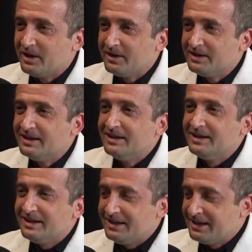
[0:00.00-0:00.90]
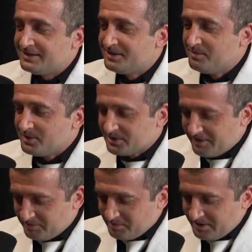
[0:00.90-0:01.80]
wear it, it's the most
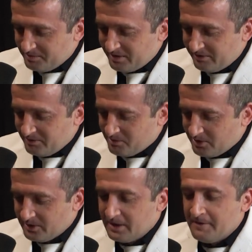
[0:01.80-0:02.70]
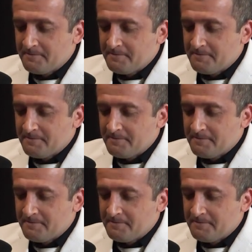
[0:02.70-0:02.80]
comfortable underwear I've ever worn